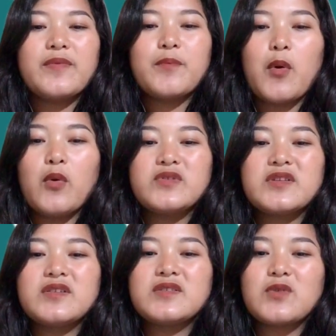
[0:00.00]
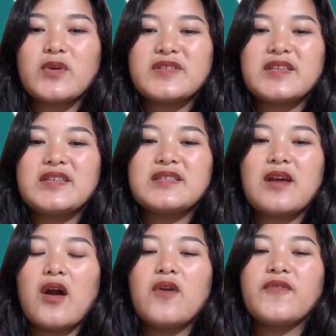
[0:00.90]
both sources
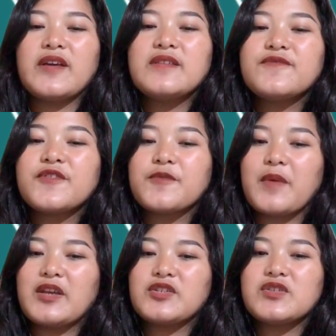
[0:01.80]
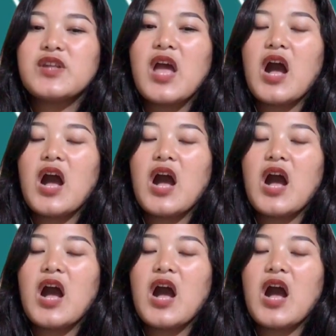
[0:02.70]
of information